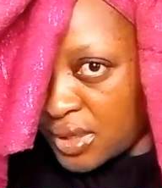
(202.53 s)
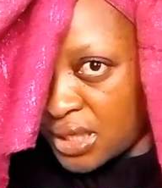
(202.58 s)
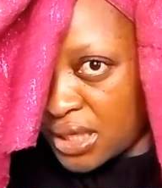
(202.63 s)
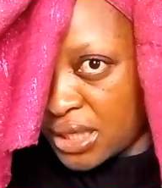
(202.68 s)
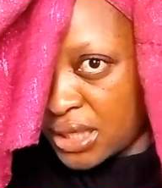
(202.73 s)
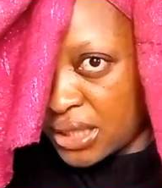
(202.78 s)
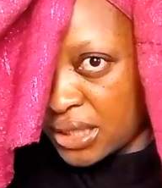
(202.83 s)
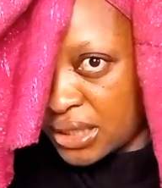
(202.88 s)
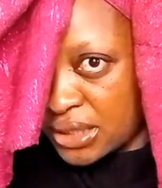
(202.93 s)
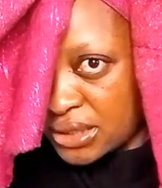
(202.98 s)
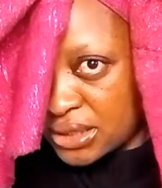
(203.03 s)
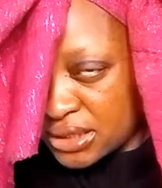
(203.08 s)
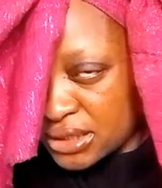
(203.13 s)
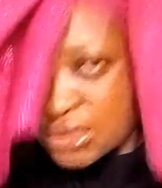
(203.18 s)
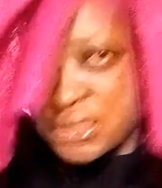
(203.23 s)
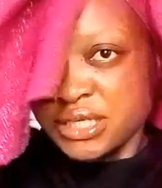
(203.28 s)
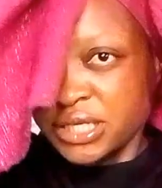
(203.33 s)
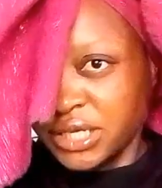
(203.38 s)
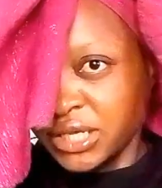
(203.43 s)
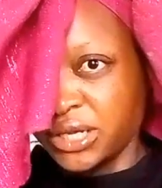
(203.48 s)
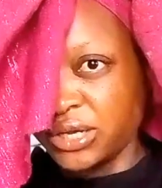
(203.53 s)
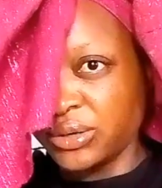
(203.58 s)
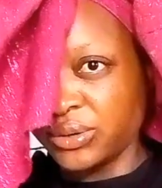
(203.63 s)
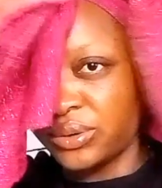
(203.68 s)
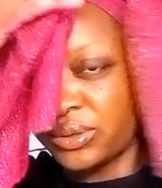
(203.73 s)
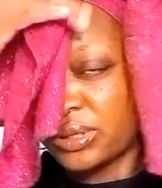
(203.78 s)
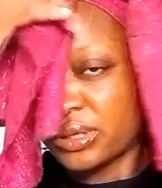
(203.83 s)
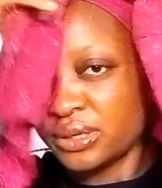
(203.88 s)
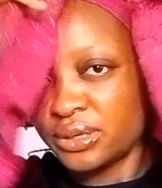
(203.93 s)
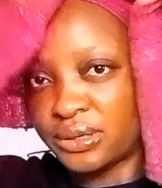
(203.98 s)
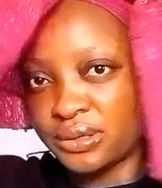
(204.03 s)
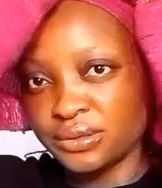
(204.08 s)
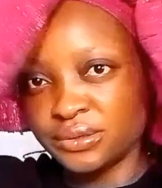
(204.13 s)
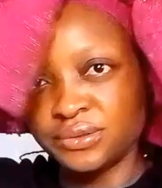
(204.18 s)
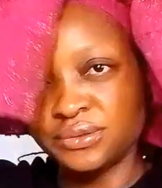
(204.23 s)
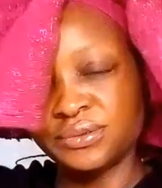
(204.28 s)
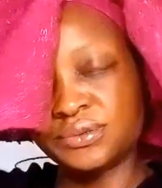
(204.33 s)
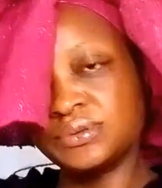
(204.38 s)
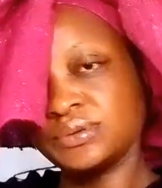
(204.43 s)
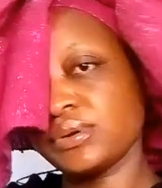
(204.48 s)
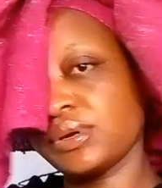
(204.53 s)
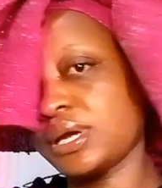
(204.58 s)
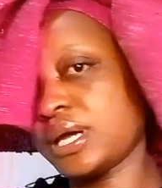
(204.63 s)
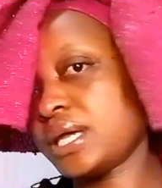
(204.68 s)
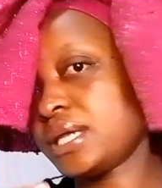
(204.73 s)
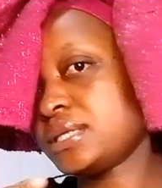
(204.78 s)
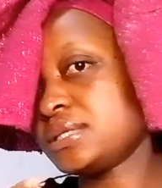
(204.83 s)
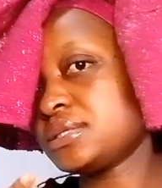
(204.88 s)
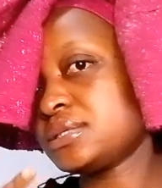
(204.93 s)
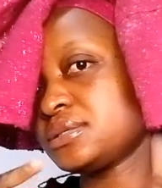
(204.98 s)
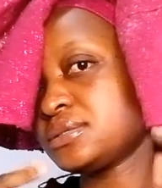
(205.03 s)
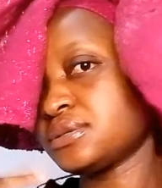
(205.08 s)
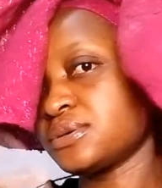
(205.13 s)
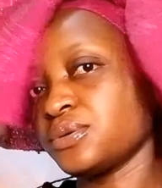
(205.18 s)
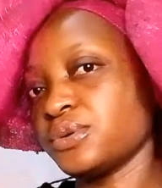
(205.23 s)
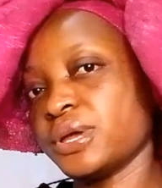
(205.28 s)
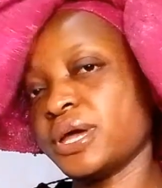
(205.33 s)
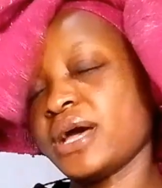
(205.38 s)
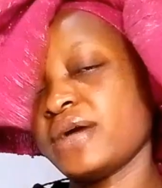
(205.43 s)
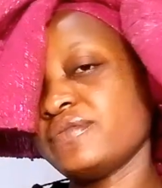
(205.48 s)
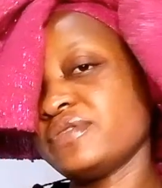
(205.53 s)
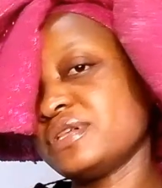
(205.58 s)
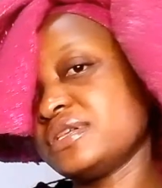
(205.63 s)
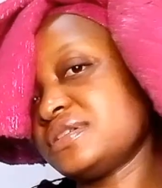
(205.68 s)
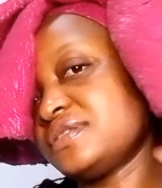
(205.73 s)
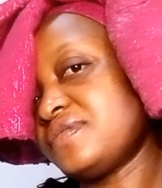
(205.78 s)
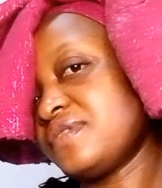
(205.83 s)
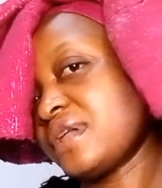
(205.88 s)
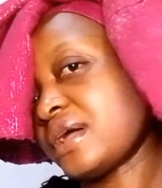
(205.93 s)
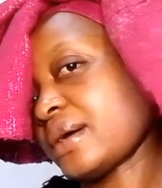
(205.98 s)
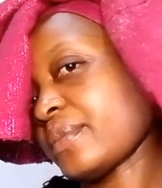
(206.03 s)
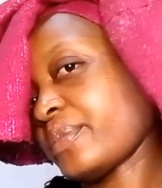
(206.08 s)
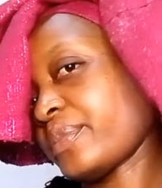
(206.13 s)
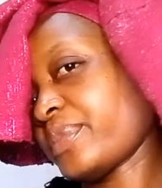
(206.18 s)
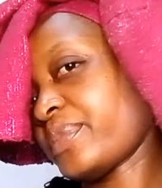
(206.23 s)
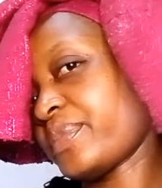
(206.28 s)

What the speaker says: Then it is secured, right? So we have this flap.